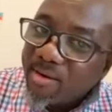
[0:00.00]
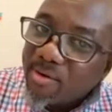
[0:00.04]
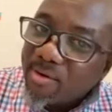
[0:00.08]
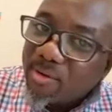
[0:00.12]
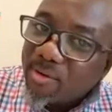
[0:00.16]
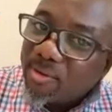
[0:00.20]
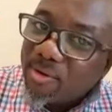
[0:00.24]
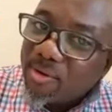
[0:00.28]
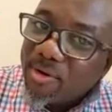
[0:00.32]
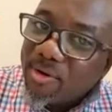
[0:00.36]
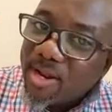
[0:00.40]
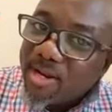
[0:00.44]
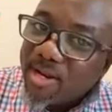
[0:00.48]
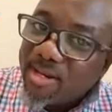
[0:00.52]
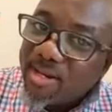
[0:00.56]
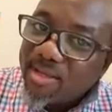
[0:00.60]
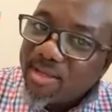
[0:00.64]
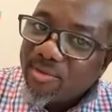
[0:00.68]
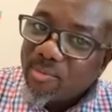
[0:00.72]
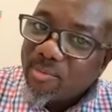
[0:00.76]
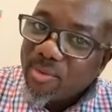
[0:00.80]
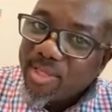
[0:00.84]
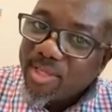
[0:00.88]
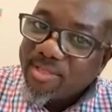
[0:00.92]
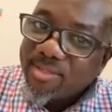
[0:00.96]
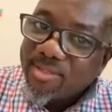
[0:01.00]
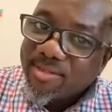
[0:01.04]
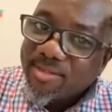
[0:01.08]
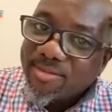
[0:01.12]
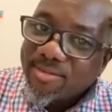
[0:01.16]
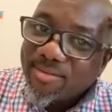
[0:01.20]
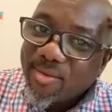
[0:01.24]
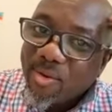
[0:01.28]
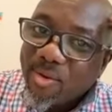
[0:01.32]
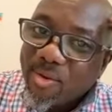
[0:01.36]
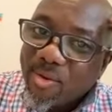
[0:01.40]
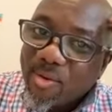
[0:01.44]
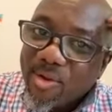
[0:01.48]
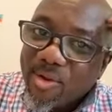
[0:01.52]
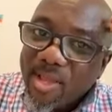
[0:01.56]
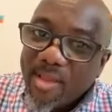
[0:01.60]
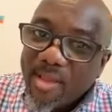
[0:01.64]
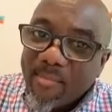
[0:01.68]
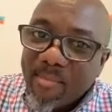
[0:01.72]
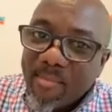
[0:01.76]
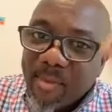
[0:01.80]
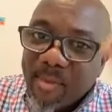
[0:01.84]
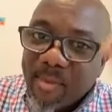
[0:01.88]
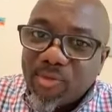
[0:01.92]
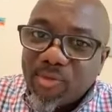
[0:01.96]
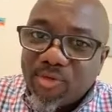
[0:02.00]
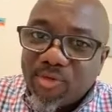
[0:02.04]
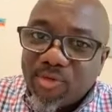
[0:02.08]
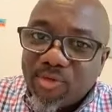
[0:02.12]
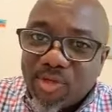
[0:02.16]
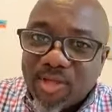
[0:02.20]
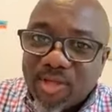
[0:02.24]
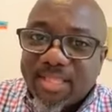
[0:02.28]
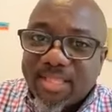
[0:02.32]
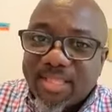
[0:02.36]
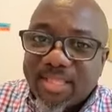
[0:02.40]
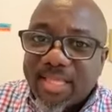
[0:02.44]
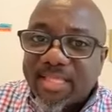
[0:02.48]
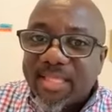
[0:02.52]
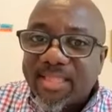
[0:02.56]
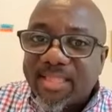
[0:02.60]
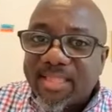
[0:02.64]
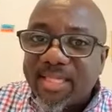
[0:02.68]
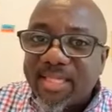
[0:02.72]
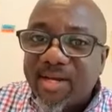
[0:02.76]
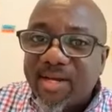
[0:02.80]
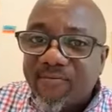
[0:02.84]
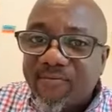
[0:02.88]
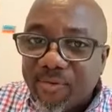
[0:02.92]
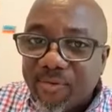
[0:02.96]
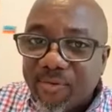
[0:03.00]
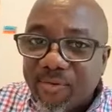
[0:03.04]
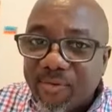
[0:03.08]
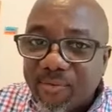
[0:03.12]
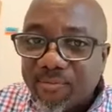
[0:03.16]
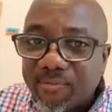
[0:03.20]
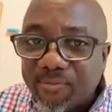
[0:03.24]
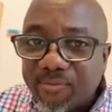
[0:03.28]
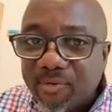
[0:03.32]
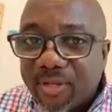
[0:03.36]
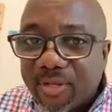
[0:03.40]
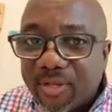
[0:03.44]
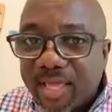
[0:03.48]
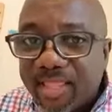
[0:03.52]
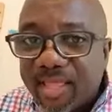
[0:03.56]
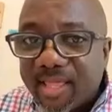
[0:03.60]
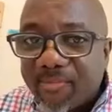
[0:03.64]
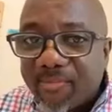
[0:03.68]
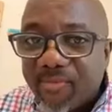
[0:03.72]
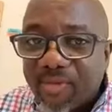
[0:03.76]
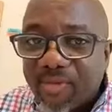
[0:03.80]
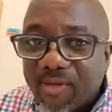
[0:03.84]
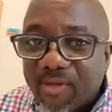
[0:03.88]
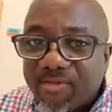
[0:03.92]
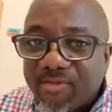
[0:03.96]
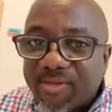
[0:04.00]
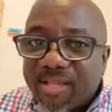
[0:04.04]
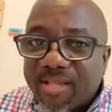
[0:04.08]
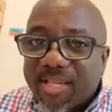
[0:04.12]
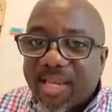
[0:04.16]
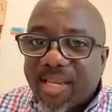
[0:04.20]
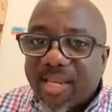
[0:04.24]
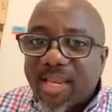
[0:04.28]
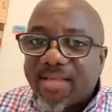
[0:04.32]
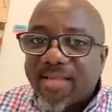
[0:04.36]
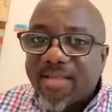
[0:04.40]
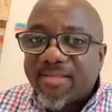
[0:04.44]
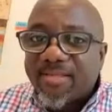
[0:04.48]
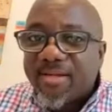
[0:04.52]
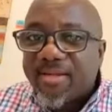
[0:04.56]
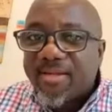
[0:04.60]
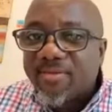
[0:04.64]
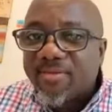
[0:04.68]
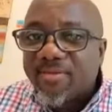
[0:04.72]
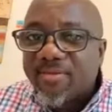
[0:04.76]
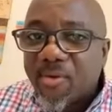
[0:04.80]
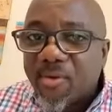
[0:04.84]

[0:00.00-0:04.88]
And Dr. Rade is waiting. So maybe we should just take the three of you together because you're the last three.